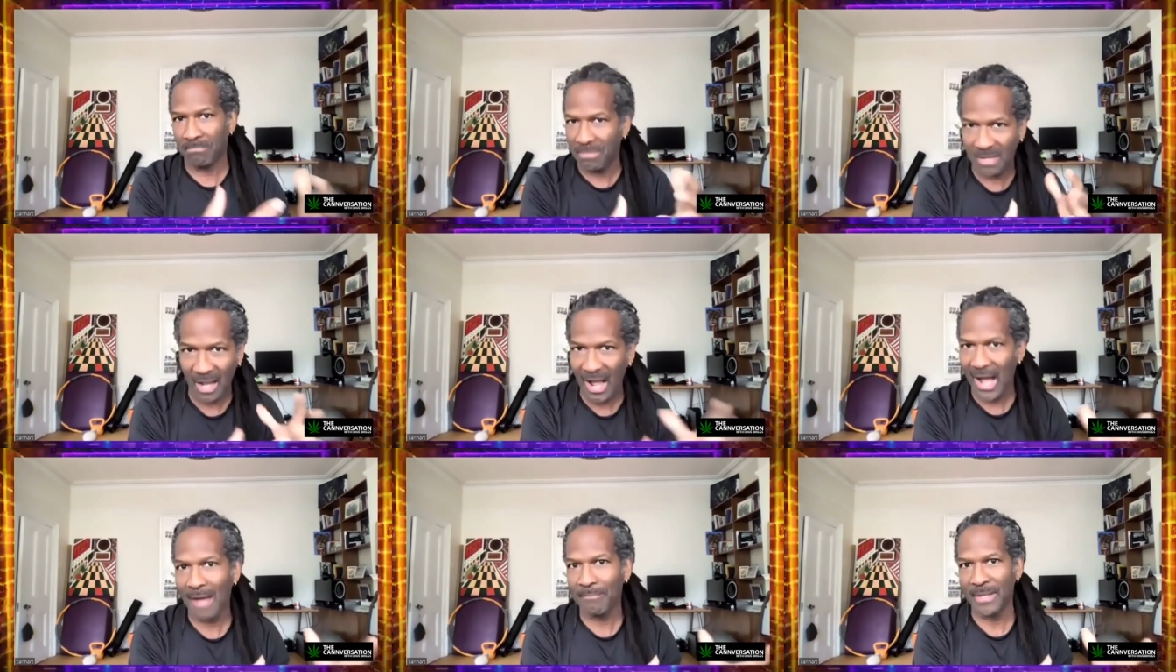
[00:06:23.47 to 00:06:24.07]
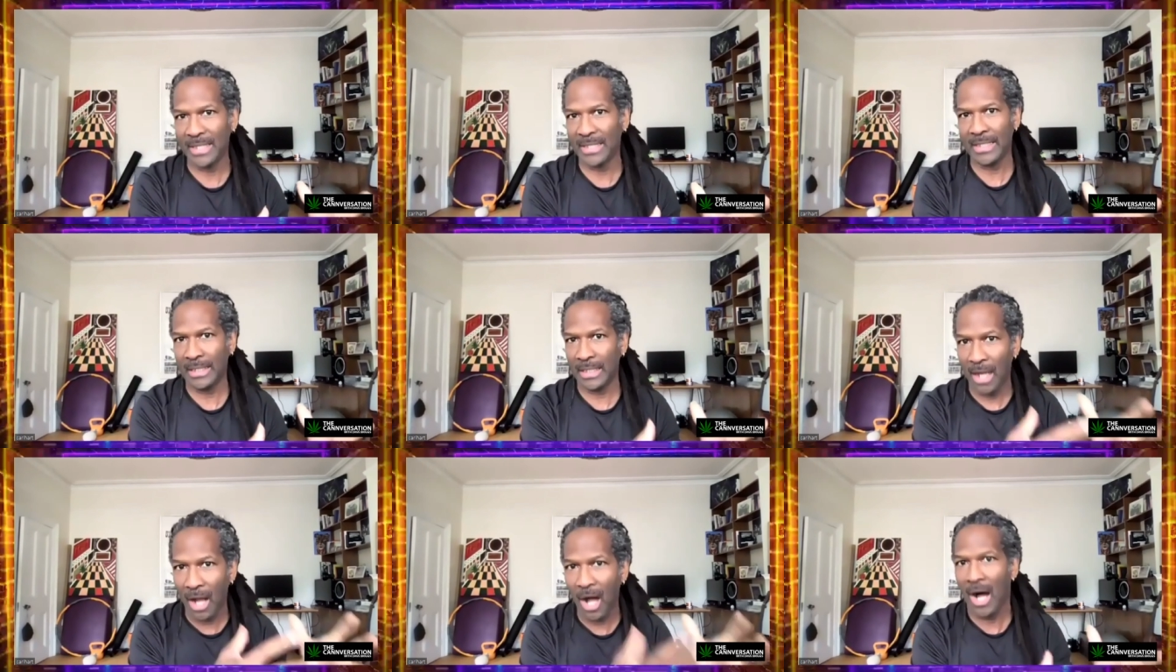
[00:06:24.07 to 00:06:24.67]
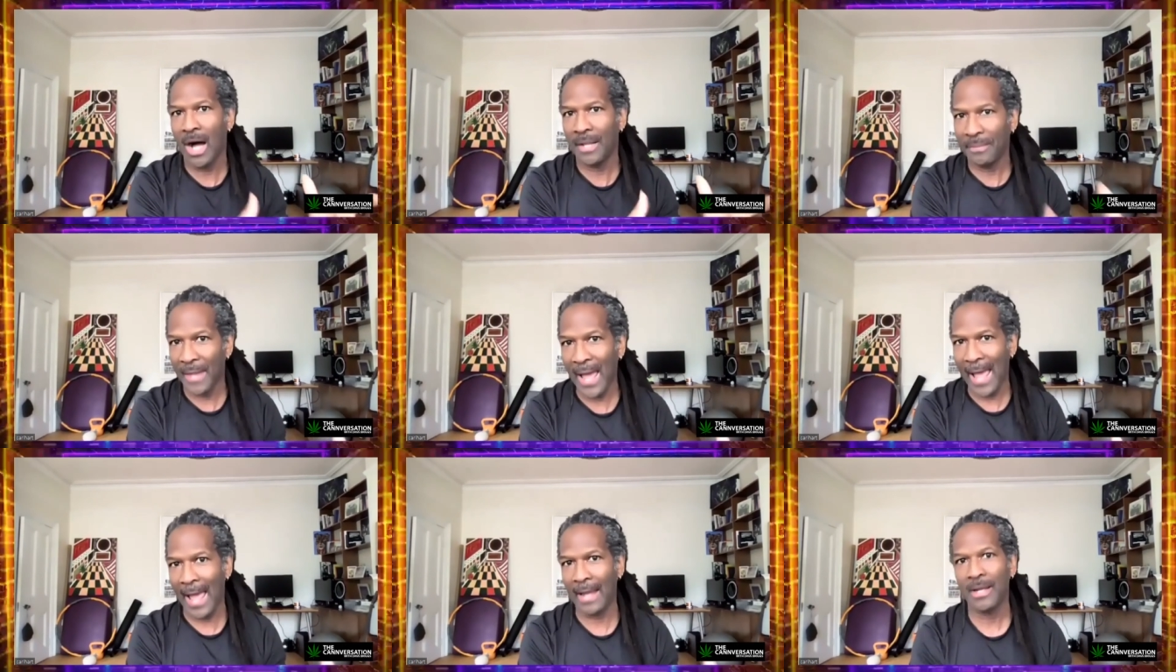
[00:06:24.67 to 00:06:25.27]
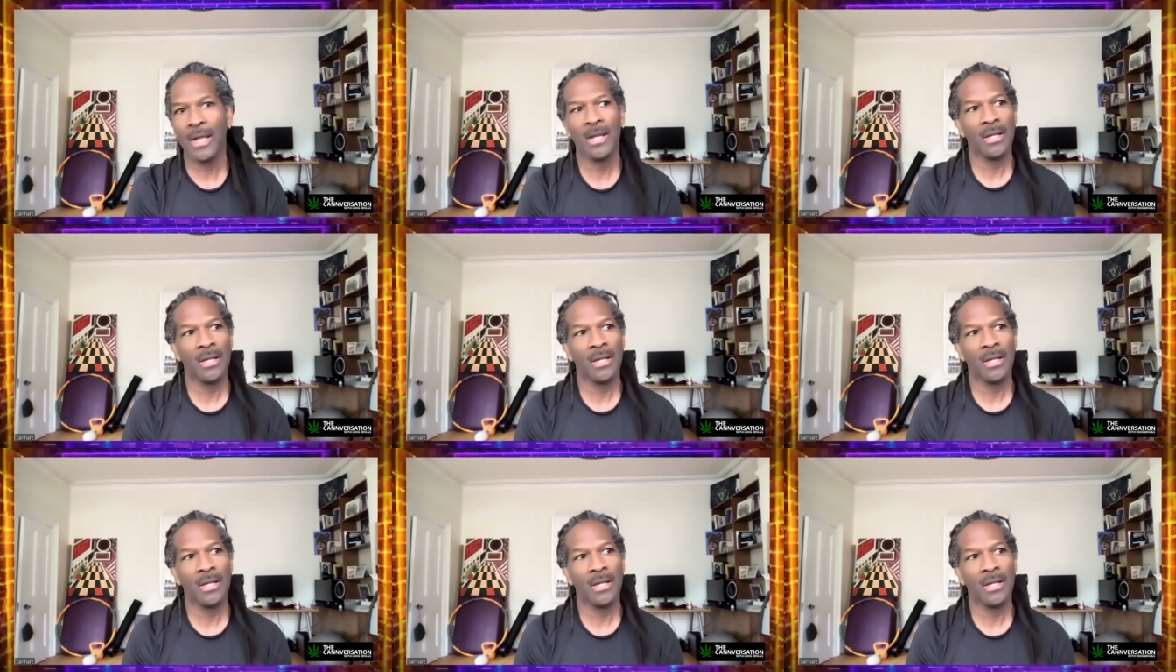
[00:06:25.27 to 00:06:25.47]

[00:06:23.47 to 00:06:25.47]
commenting on that.